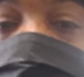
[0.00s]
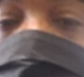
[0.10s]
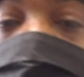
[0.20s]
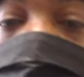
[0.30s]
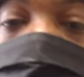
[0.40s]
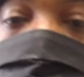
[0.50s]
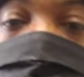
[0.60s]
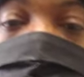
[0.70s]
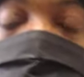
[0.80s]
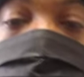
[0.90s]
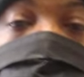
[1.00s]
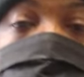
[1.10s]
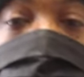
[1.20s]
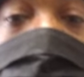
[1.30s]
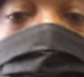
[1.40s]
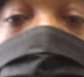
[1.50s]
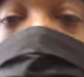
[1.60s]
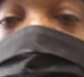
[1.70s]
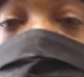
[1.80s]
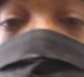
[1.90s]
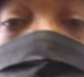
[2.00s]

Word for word: uh, I would love to